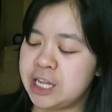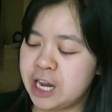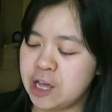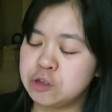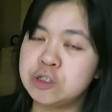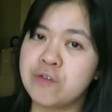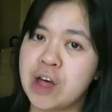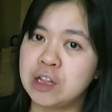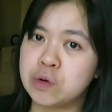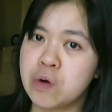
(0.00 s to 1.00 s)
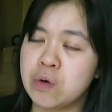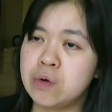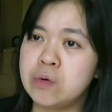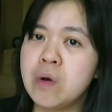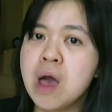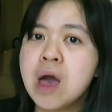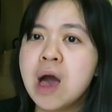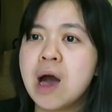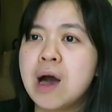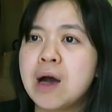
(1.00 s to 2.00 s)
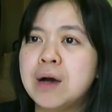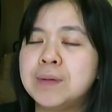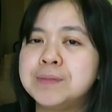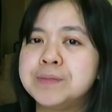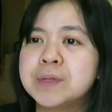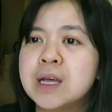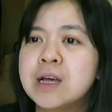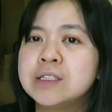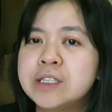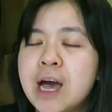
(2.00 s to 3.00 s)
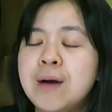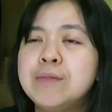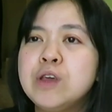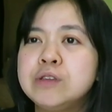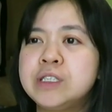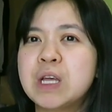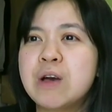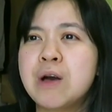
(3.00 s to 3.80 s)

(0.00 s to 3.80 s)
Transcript: and I used Velcro. Some use